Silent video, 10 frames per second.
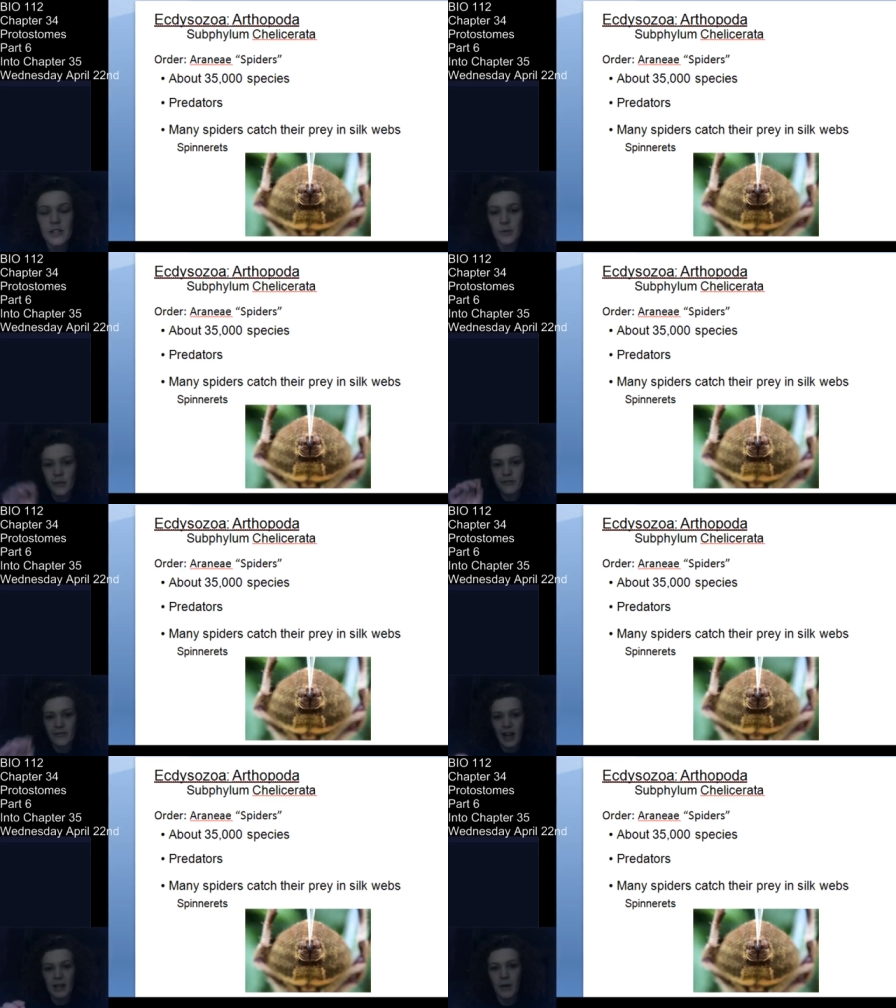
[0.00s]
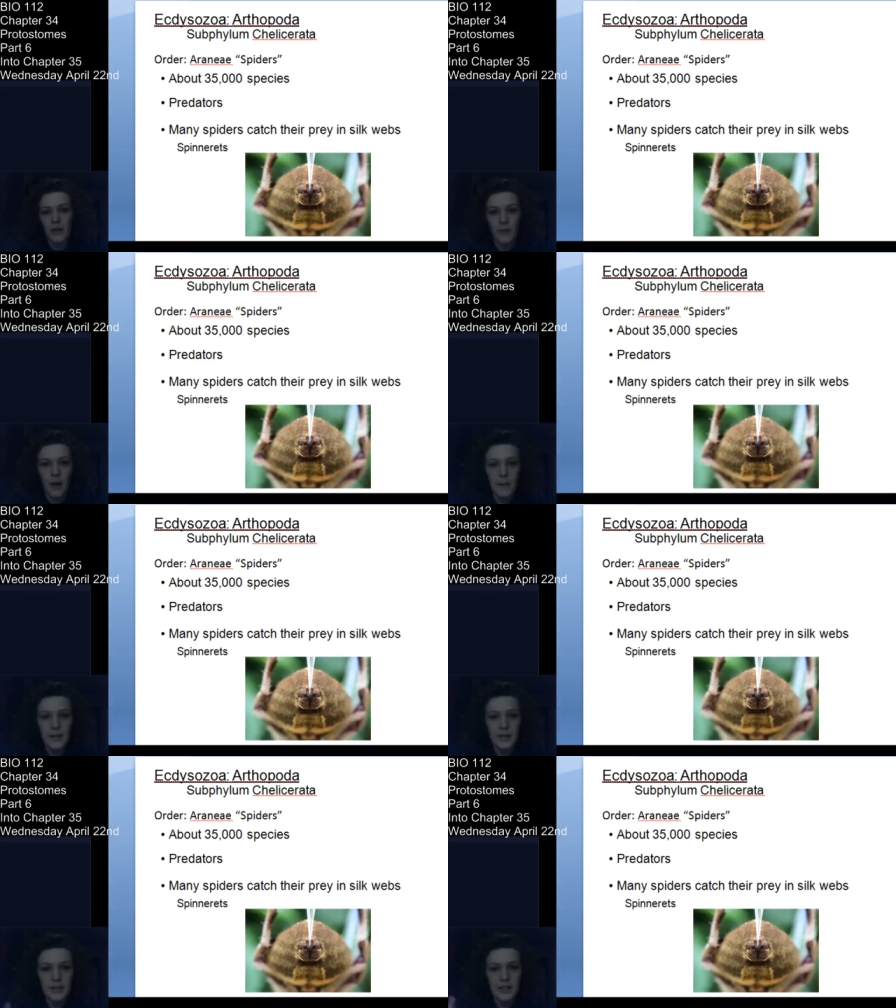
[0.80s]
So we're in Phylum
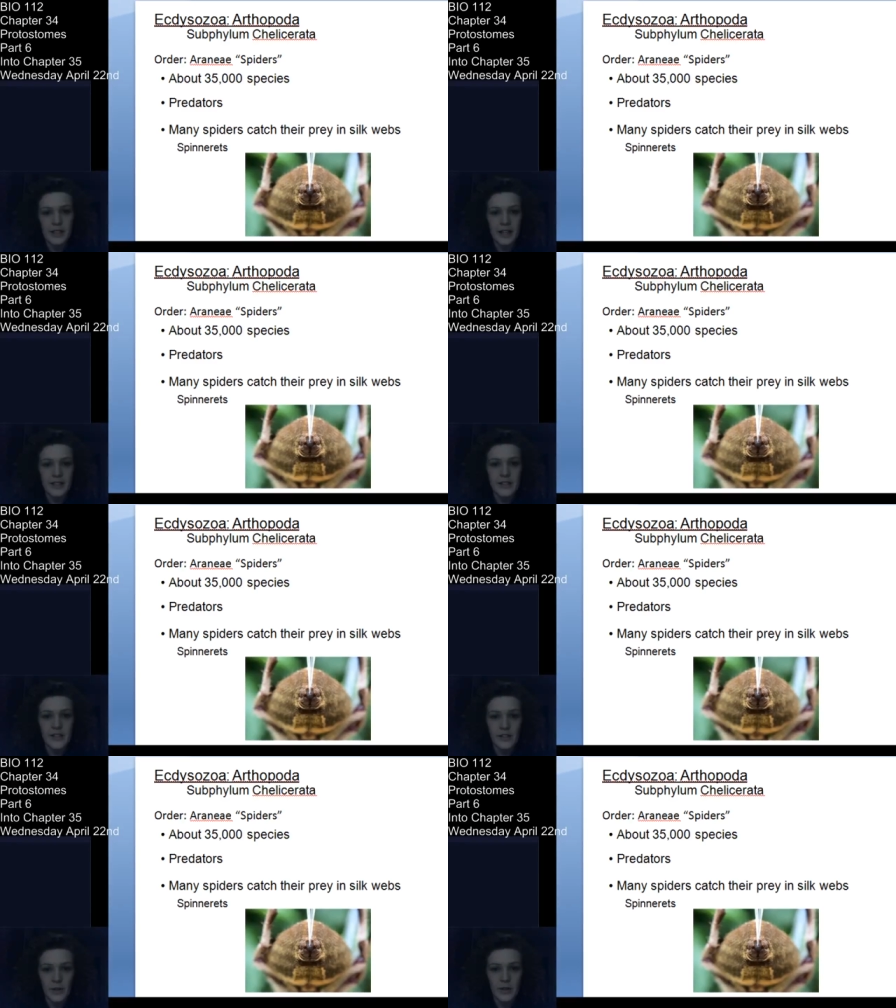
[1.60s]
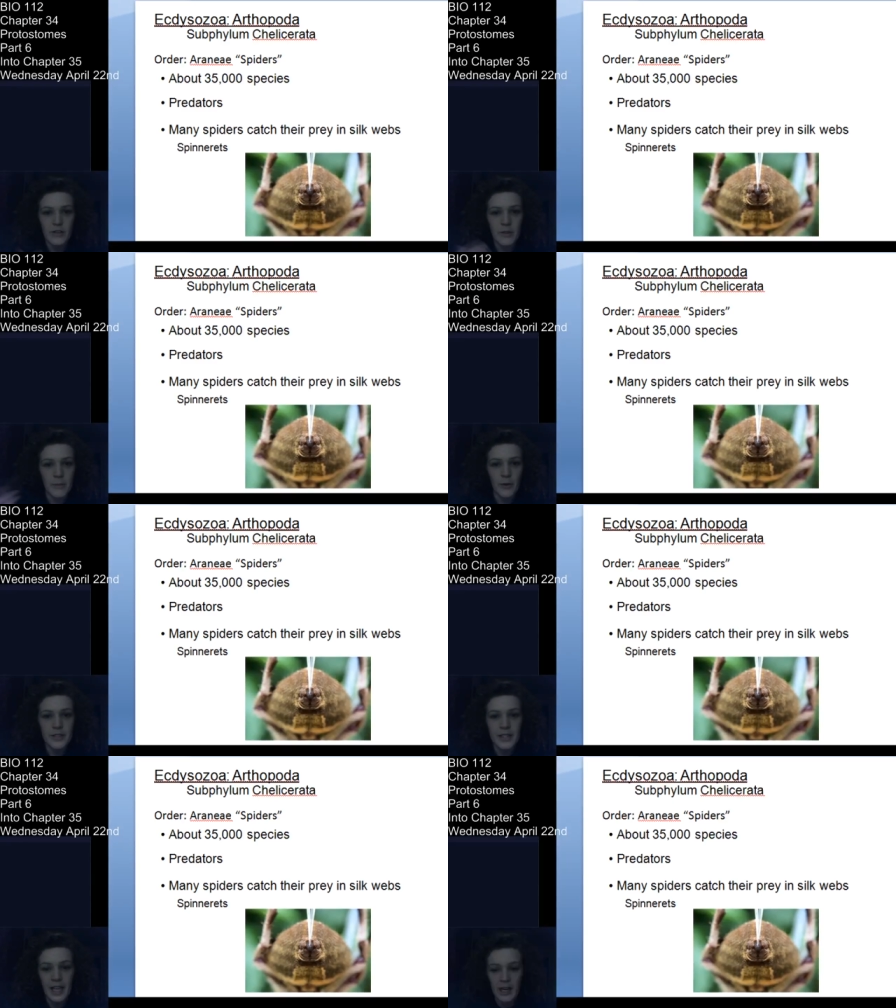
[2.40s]
Arthropoda within the Ecdysozoa, or the
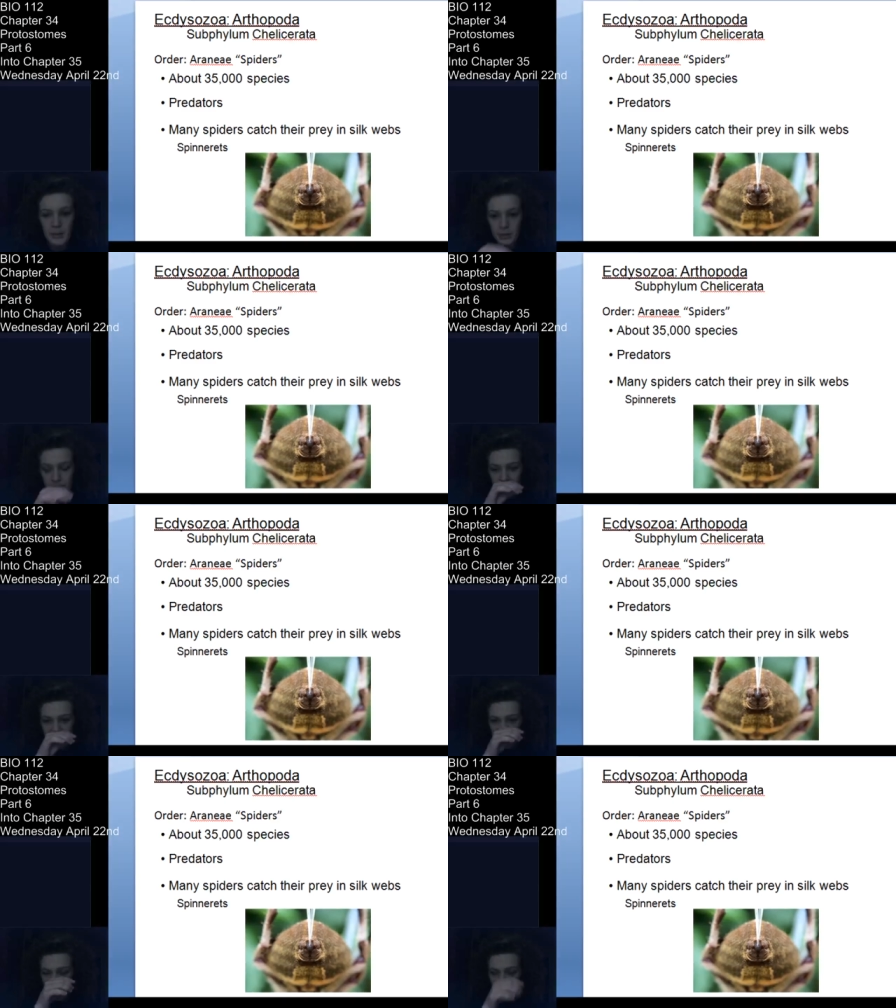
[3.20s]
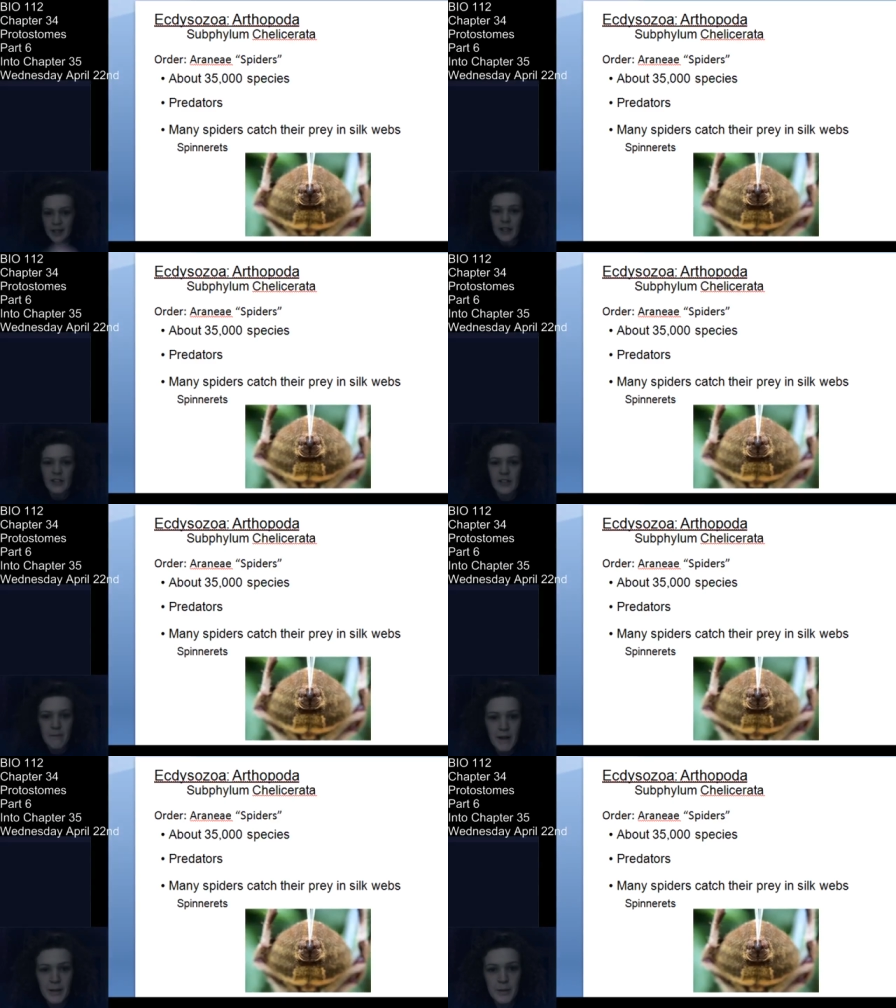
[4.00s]
molting animals
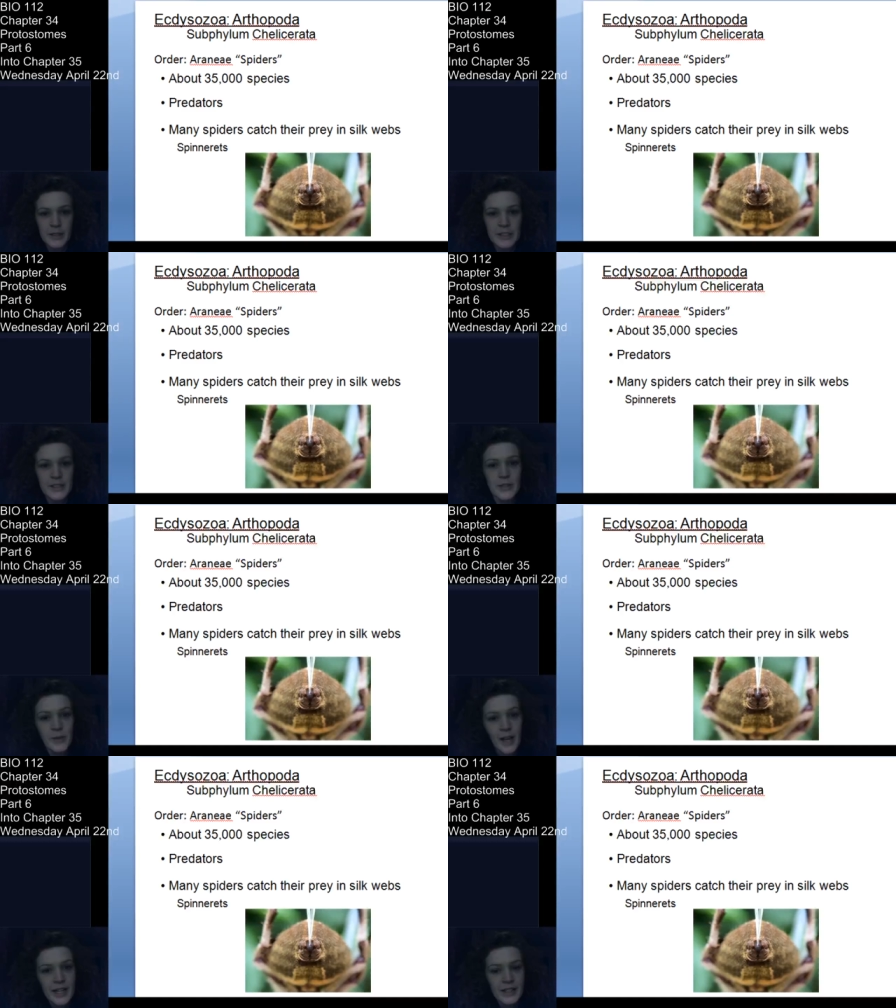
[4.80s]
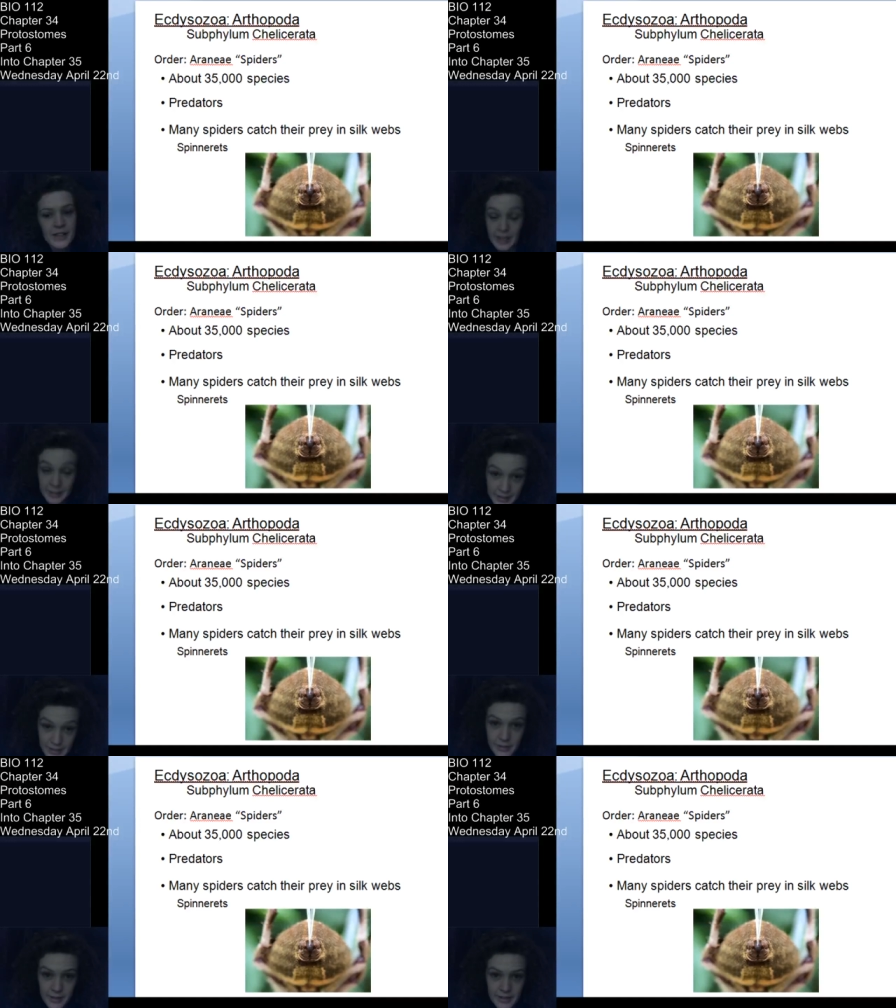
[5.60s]
subphylum Chelicerata, the
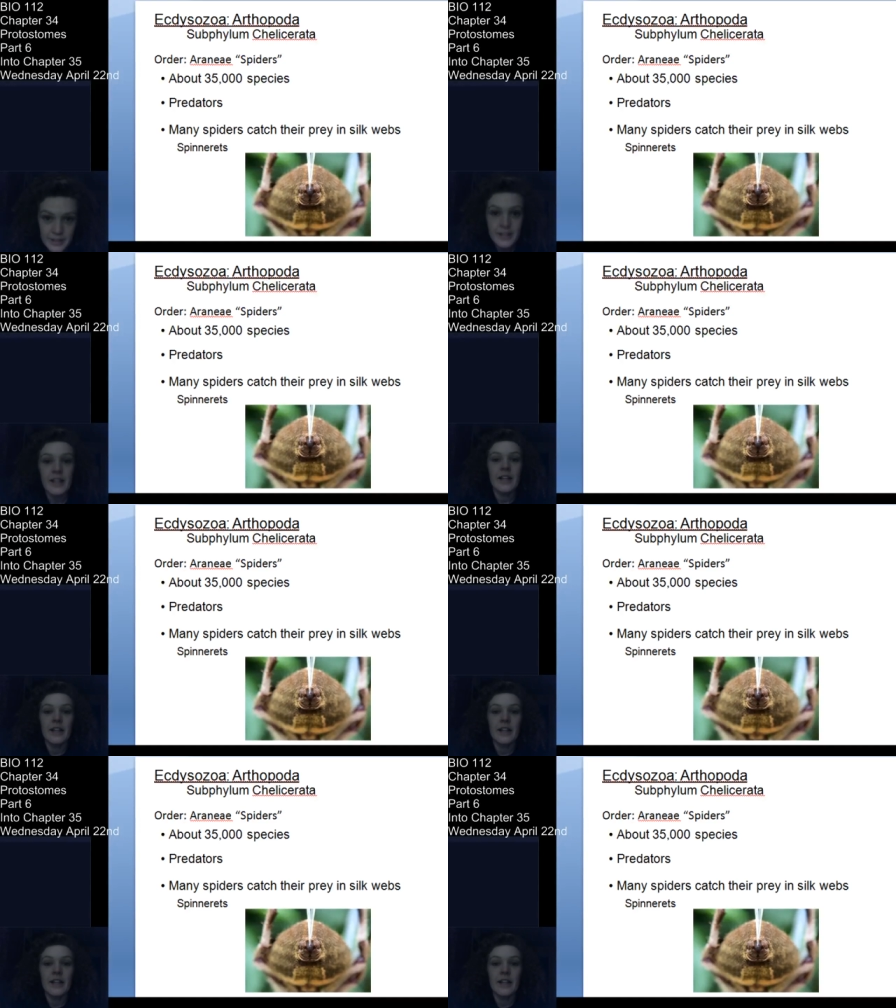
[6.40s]
chelicerates.